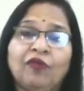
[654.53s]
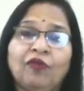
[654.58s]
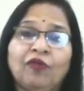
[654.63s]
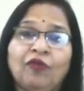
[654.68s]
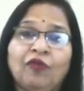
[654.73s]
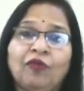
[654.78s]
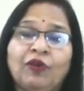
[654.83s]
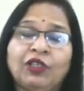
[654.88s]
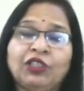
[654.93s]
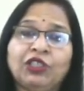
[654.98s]

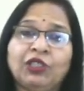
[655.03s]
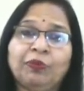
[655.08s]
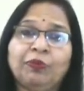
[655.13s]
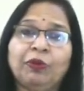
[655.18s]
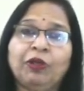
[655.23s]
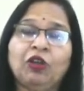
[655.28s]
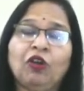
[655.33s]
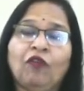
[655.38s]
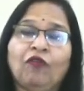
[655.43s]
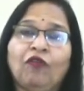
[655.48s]

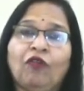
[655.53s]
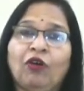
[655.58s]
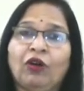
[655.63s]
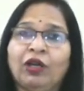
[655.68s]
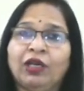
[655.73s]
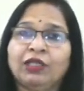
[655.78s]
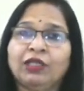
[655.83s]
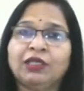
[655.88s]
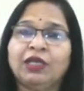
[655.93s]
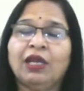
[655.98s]
worshipping of
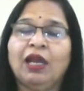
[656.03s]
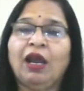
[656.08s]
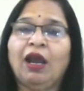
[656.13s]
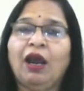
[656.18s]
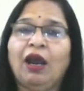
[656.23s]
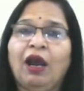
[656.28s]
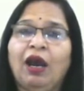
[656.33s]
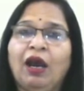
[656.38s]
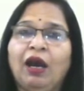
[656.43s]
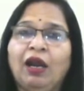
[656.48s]
forests
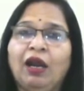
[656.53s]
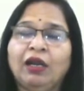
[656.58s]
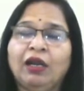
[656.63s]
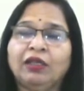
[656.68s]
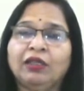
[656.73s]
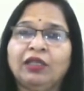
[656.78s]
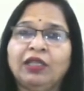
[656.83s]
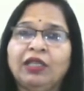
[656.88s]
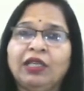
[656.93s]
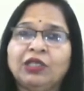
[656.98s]
are
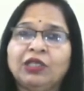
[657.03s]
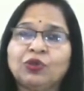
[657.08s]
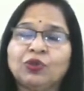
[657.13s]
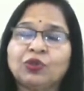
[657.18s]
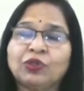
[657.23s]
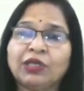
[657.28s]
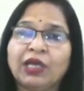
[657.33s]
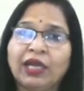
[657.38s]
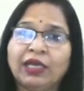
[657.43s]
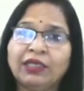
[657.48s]
the
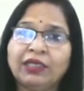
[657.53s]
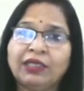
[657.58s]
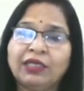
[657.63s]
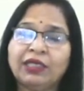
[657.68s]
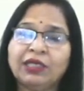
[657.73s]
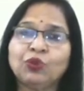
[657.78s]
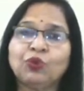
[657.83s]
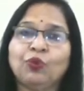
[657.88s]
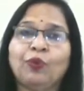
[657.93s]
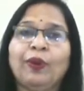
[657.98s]

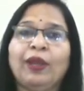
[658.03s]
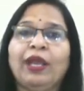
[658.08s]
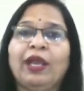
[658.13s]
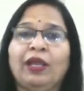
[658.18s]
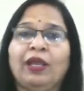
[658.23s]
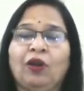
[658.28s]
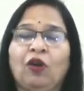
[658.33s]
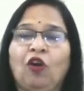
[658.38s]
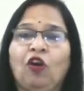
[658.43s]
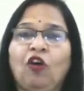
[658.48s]
society's
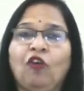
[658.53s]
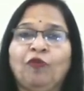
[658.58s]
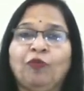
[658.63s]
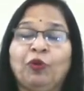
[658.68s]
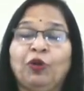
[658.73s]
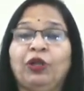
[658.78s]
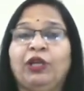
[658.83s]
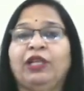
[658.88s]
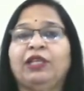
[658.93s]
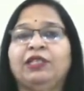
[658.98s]
way of
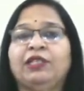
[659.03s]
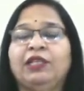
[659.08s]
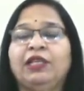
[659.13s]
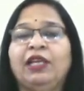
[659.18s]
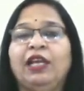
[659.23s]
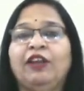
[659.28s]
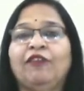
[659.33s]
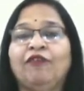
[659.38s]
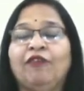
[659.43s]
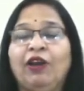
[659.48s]
protecting
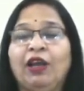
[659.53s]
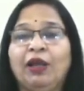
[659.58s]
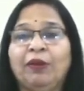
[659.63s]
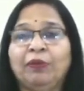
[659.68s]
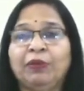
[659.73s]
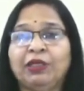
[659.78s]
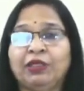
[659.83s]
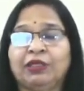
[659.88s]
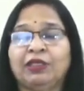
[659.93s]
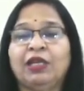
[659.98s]

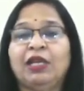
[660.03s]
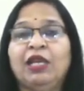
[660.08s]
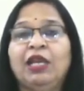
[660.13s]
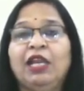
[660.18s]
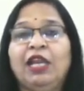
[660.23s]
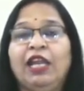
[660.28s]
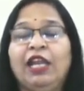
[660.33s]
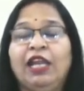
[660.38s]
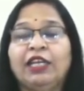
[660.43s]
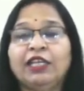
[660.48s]
environment.
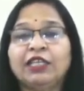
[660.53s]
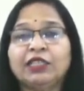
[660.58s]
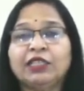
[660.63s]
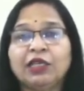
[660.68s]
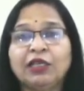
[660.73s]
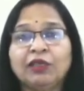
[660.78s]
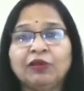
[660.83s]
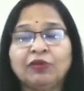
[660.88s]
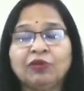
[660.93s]
It is a